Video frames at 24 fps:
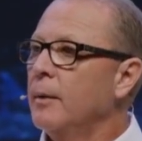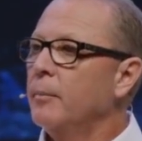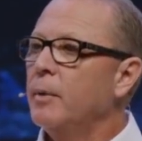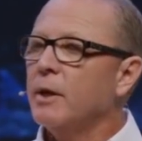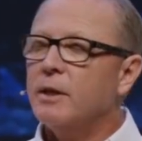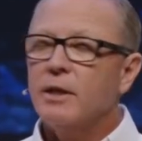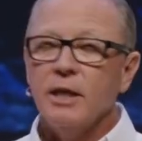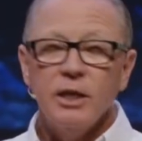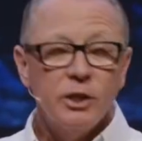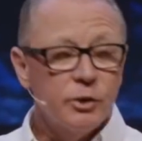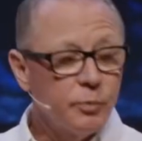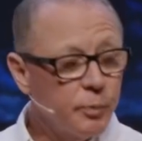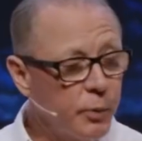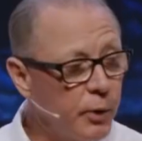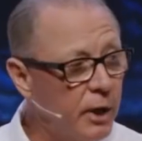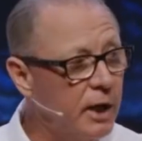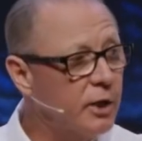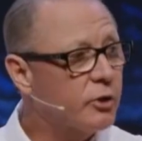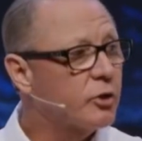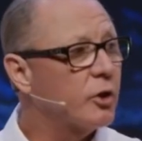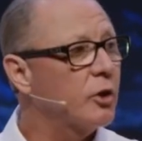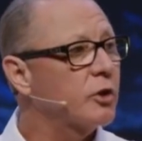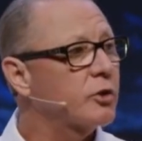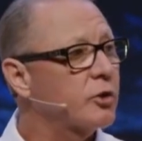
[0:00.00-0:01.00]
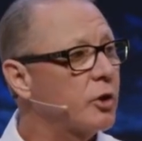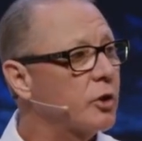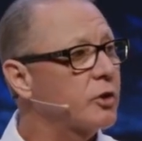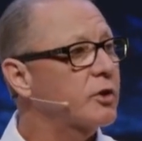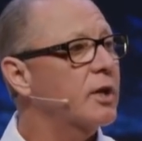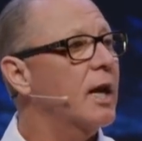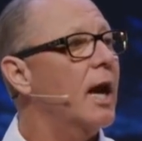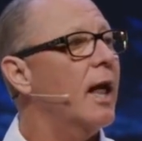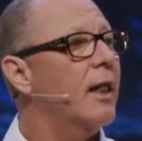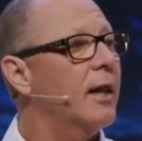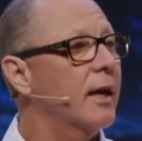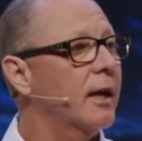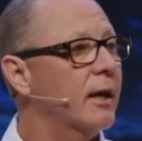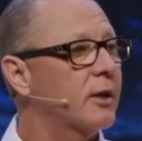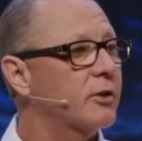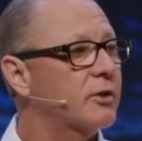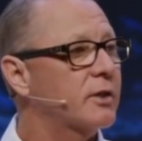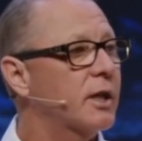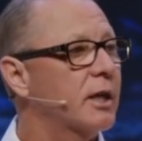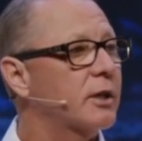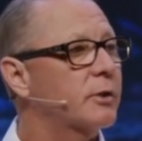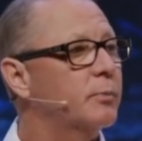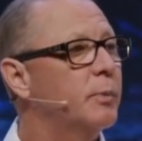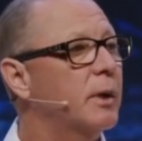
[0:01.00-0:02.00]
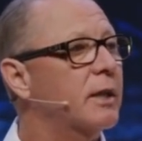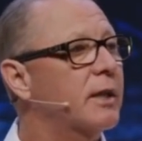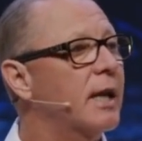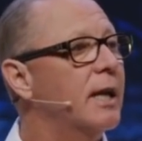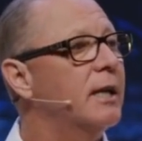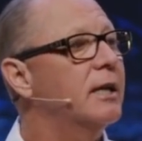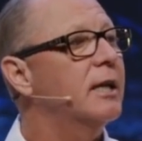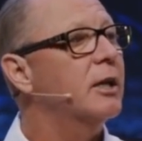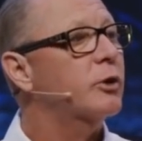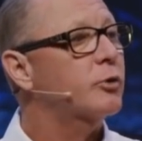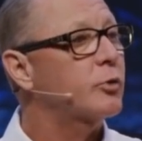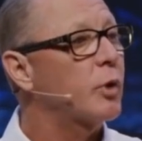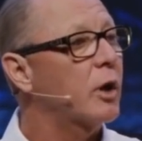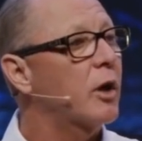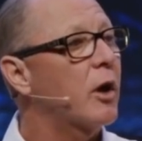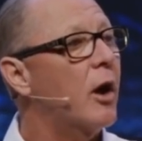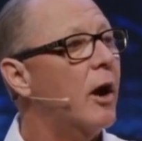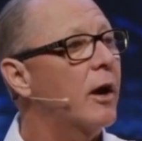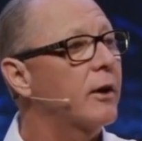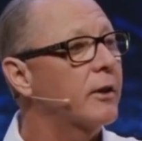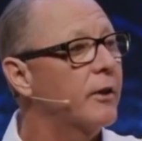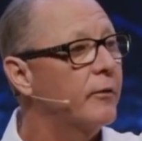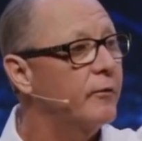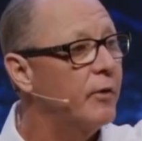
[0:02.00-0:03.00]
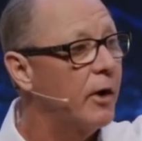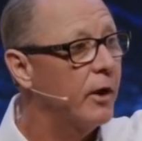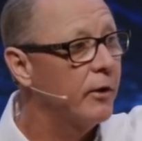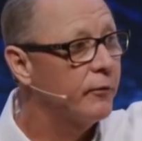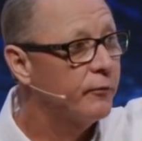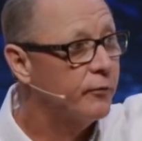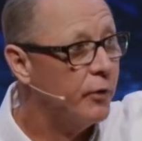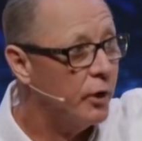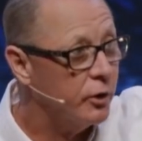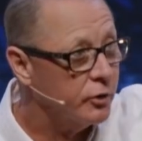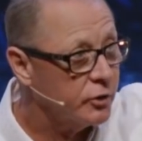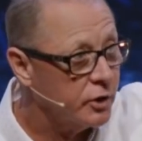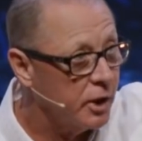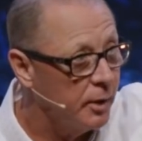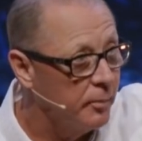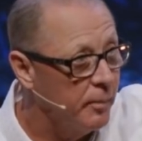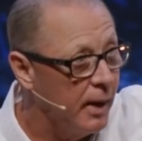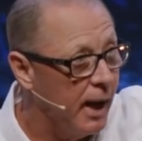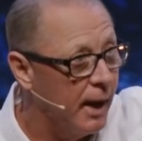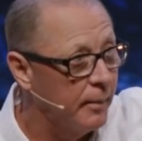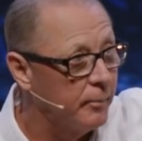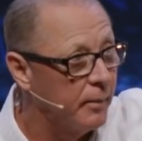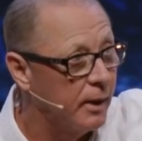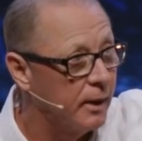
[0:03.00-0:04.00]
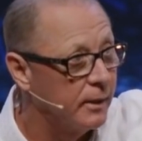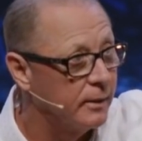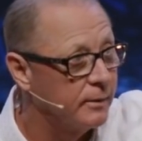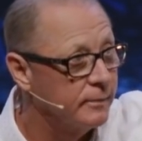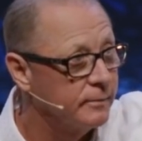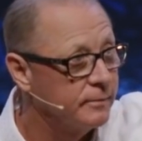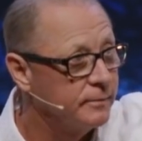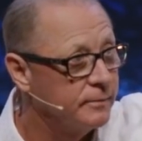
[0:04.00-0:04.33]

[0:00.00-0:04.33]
But these preachers are telling us this, but they disregard the very first commandment.